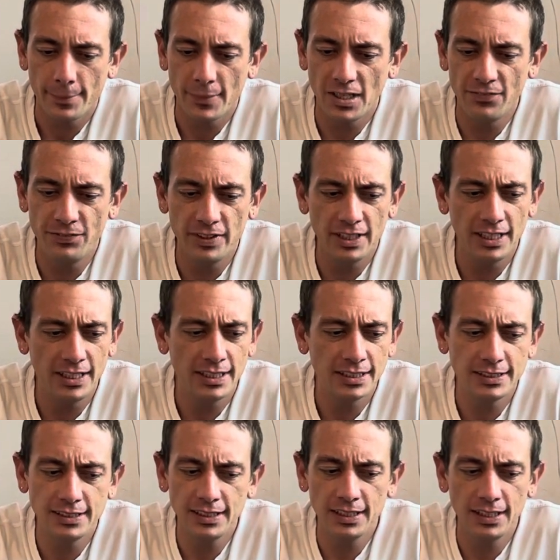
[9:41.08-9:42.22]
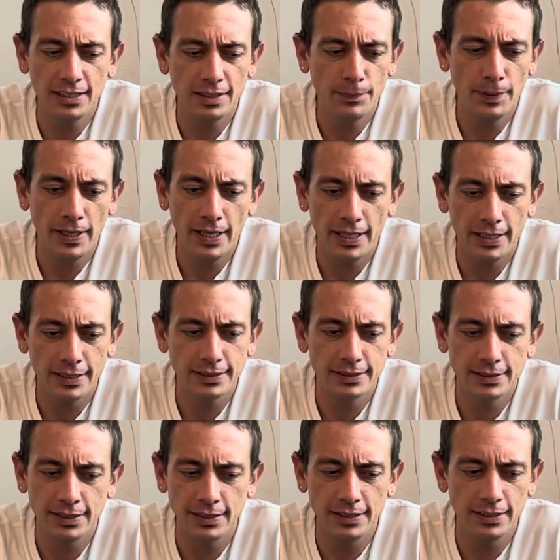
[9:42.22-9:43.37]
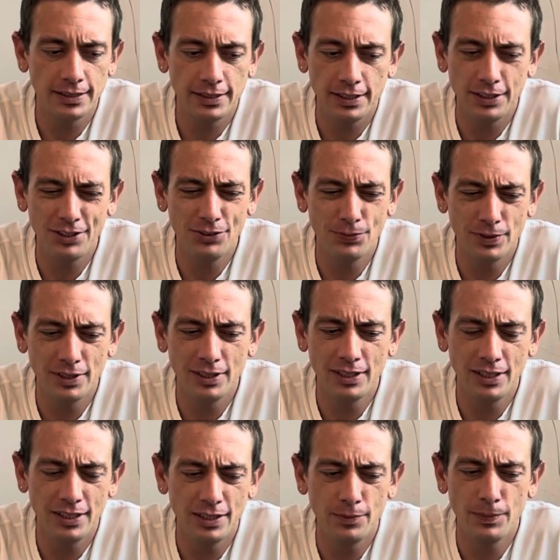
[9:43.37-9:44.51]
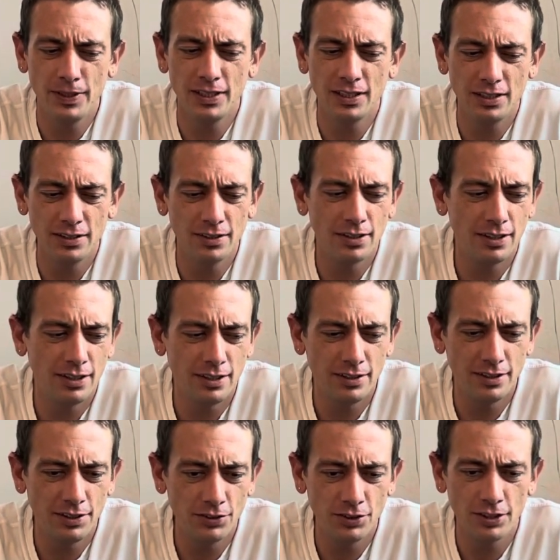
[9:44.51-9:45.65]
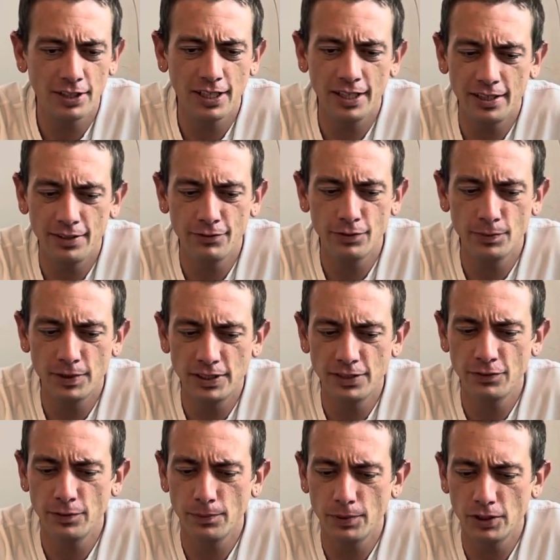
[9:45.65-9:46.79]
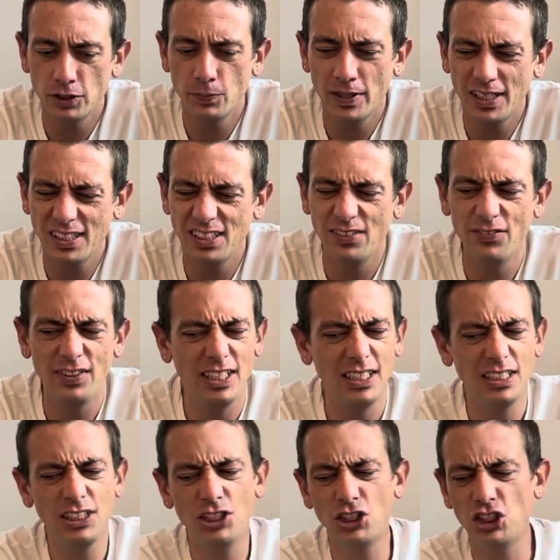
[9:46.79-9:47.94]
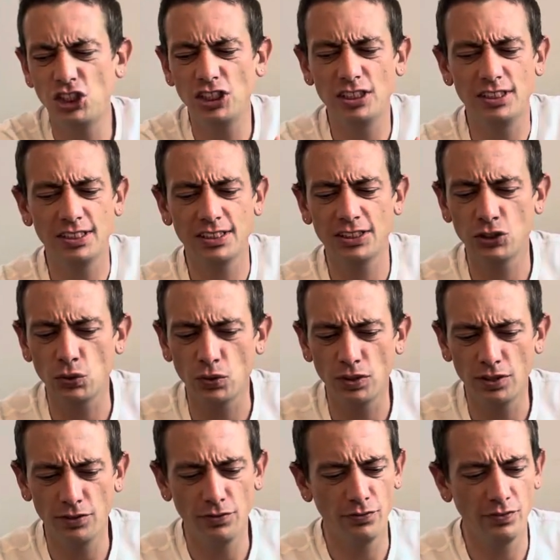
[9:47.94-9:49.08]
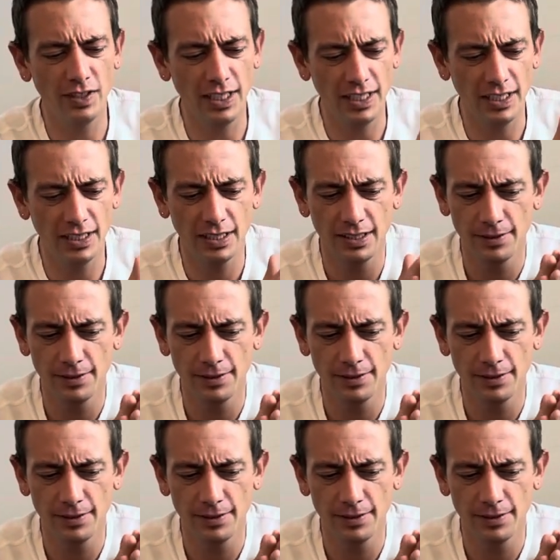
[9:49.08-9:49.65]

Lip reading: I feel like this thing in the past that you really needed to be clear on and look at it from a different perspective, it's just sort of like